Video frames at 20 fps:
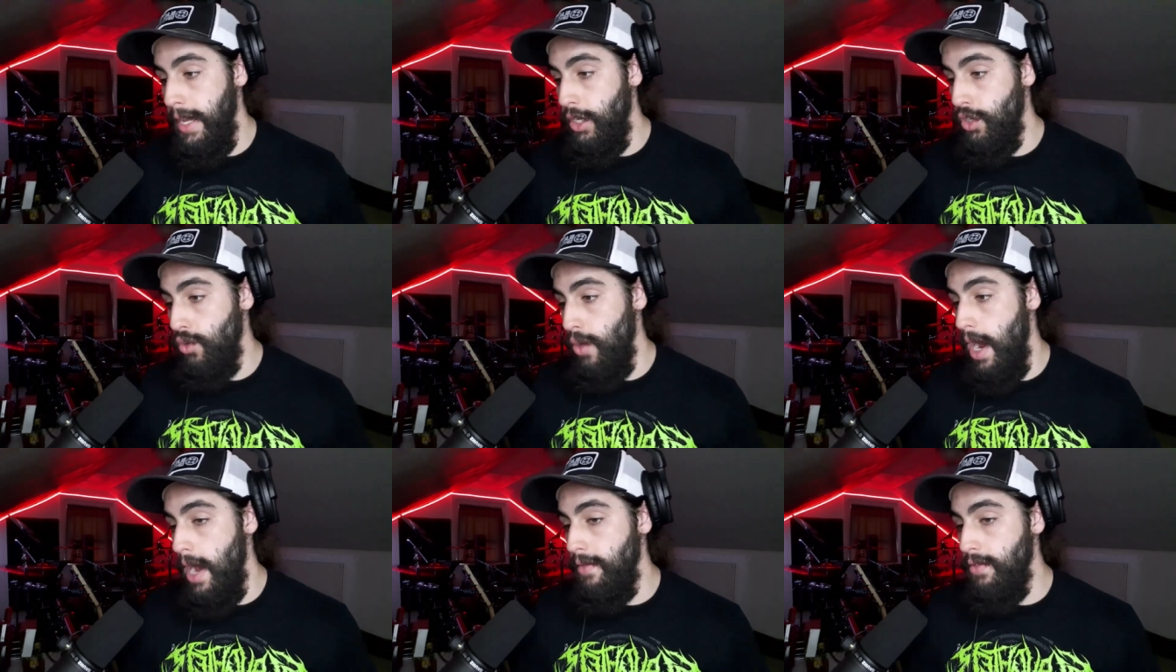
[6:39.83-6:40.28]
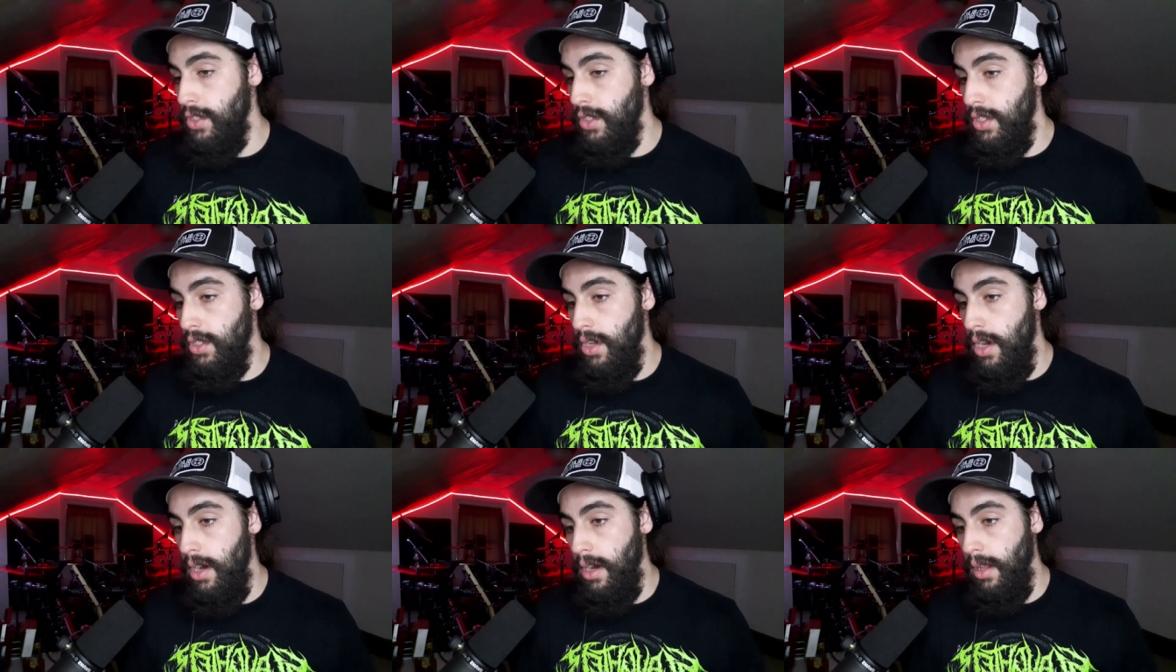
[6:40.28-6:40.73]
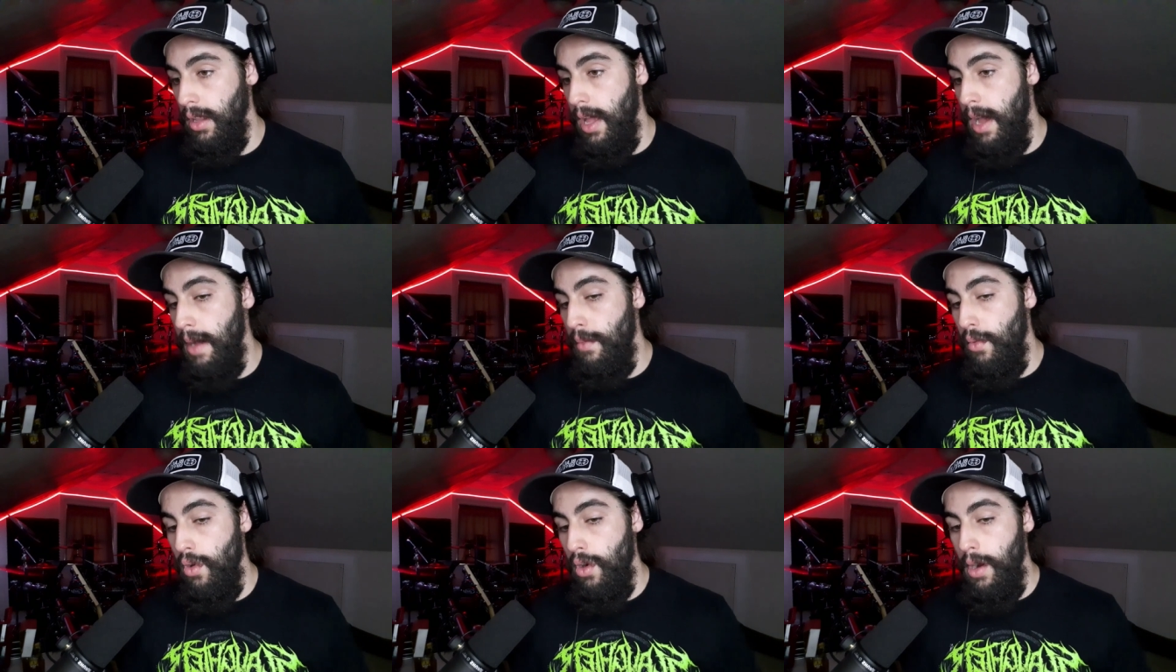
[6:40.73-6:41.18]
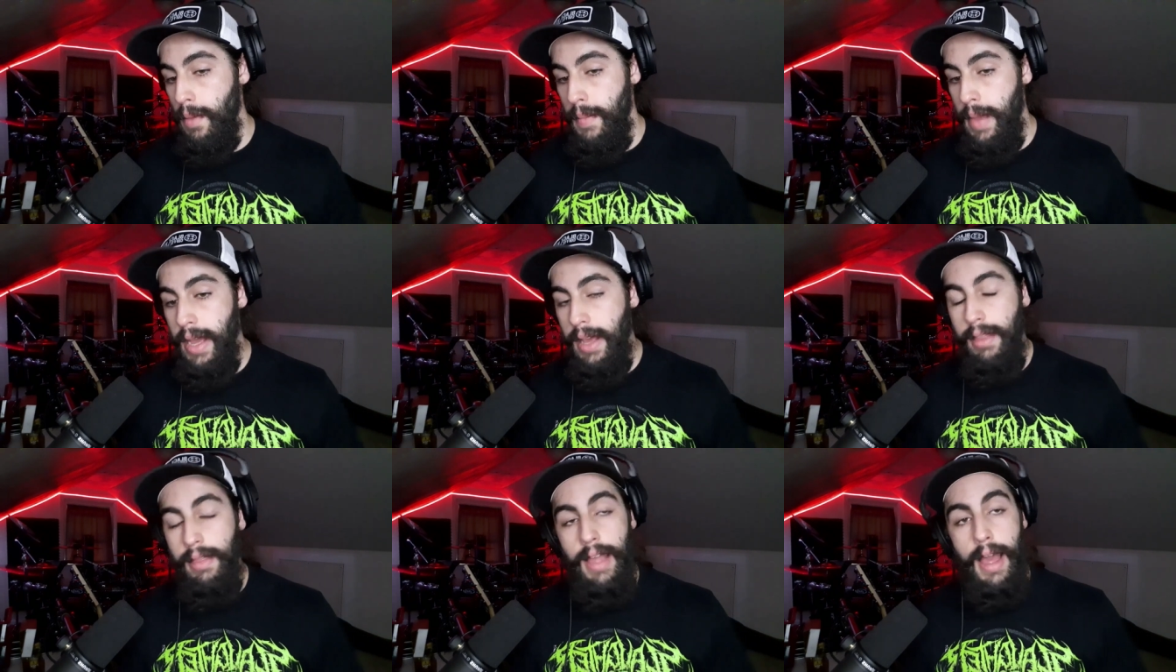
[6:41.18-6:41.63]
It drives the song a lot more. It
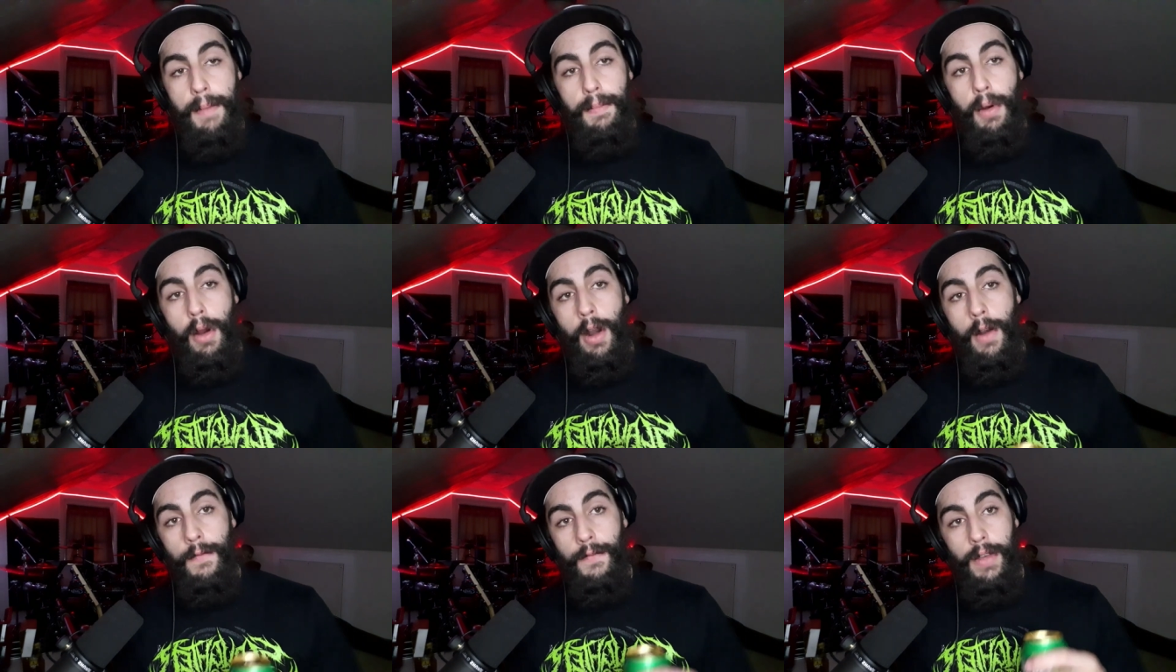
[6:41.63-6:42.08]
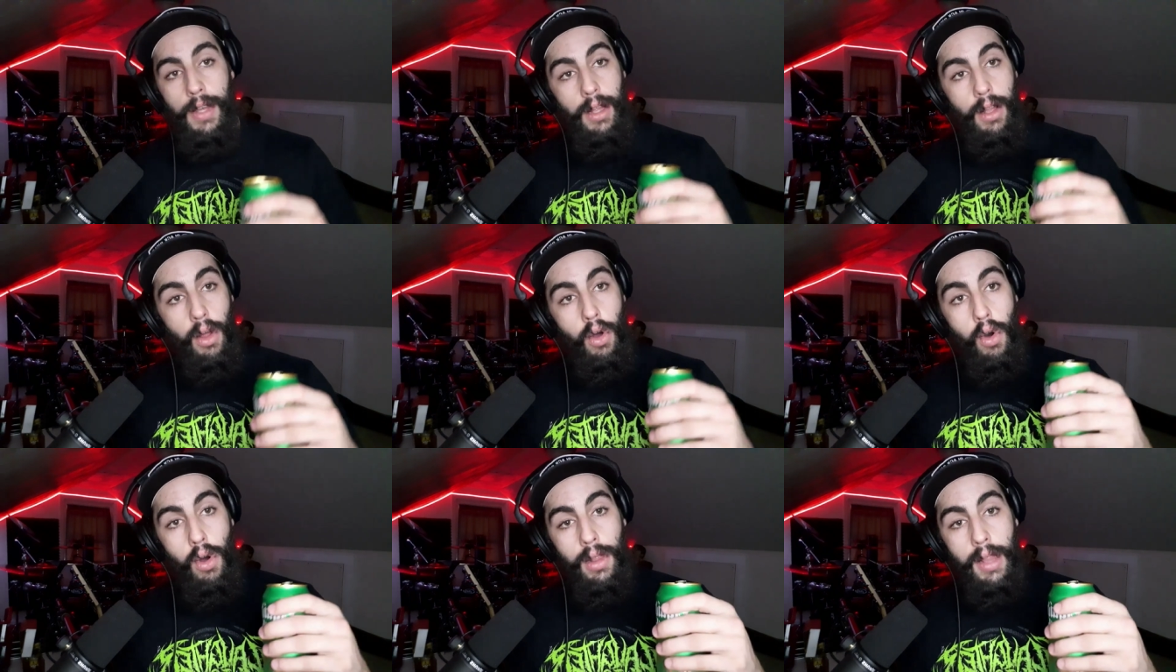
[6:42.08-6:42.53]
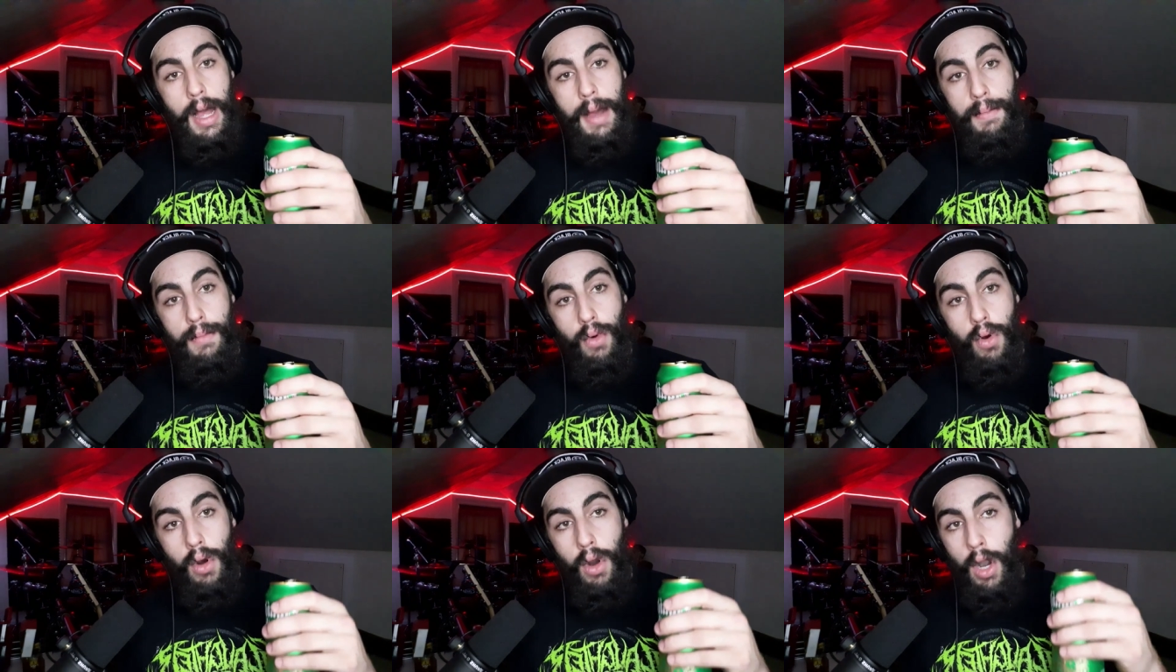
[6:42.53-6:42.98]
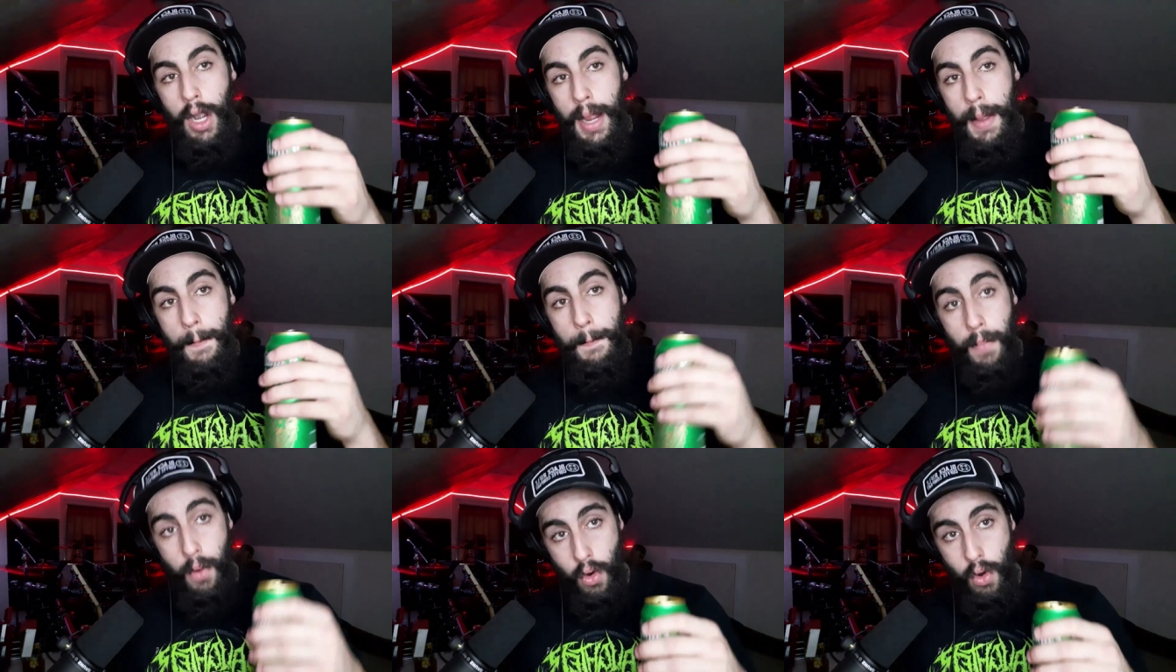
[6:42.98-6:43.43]
makes that part feel a whole lot more
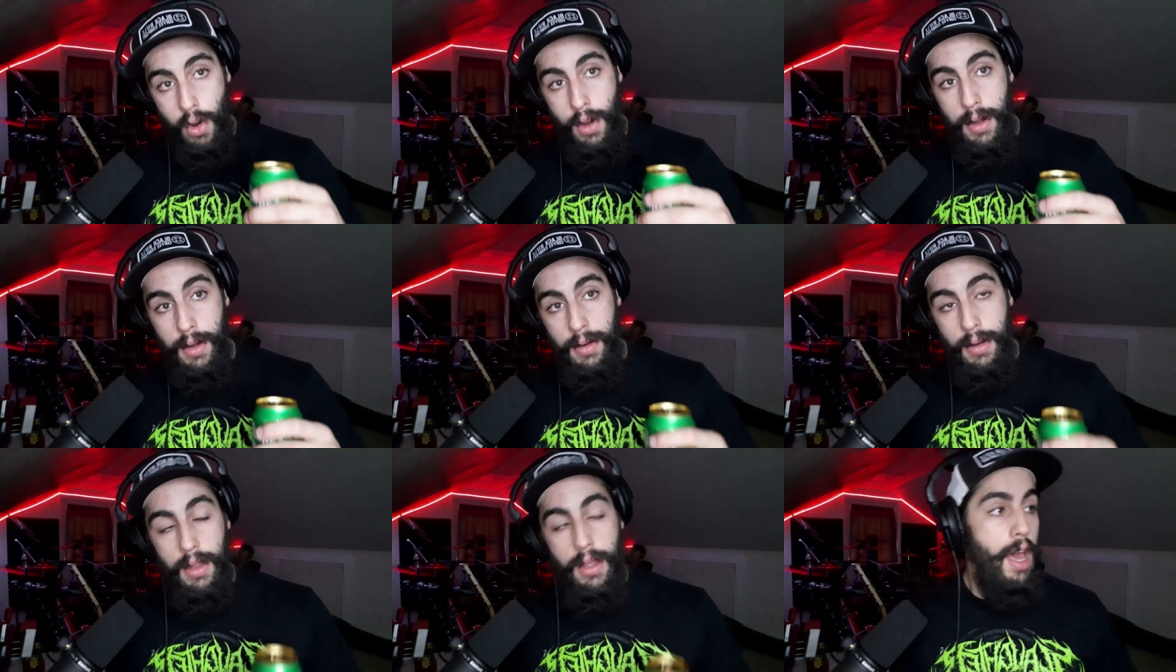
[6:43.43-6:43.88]
important.